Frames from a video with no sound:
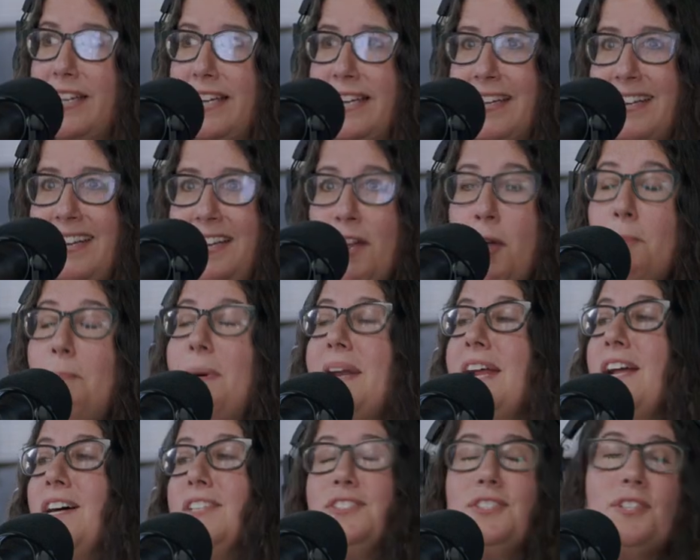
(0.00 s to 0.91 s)
like. But
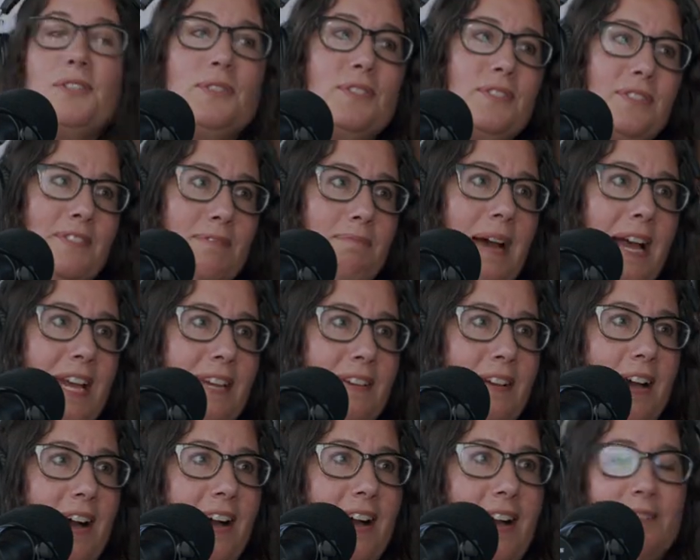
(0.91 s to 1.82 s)
I also my.
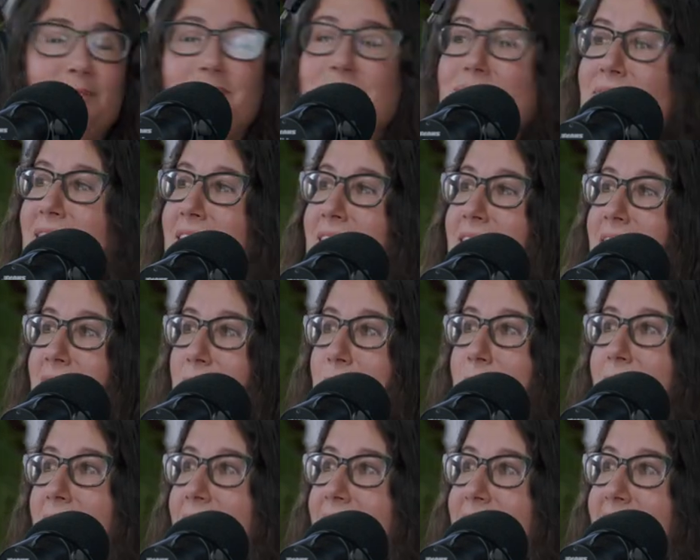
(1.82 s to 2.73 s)
Uh,
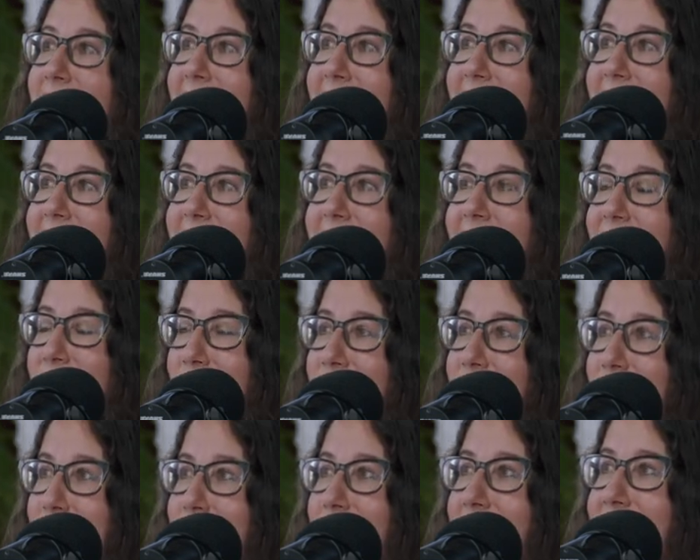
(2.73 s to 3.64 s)
my uh,
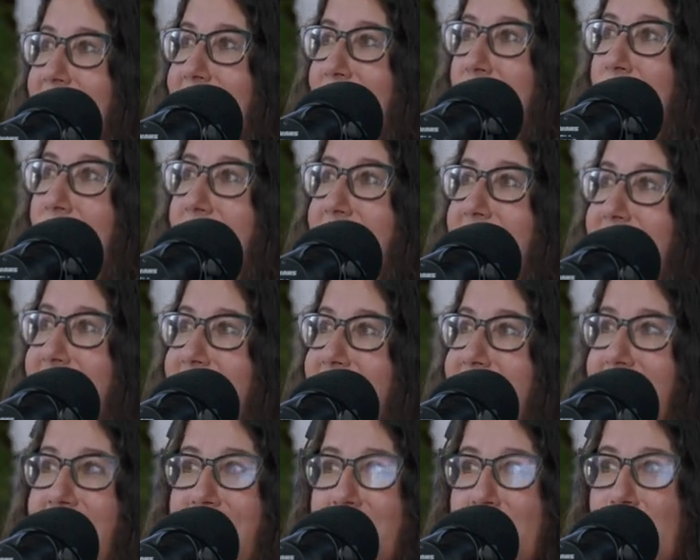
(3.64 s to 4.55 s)
my like vice
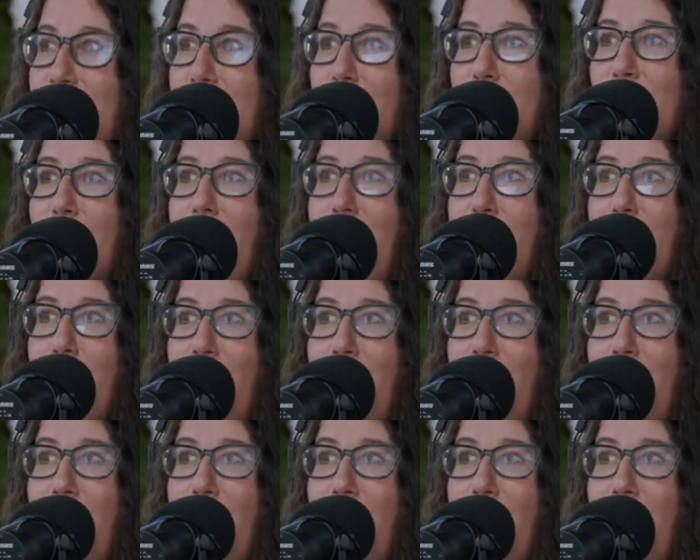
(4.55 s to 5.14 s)
is I listen to true crime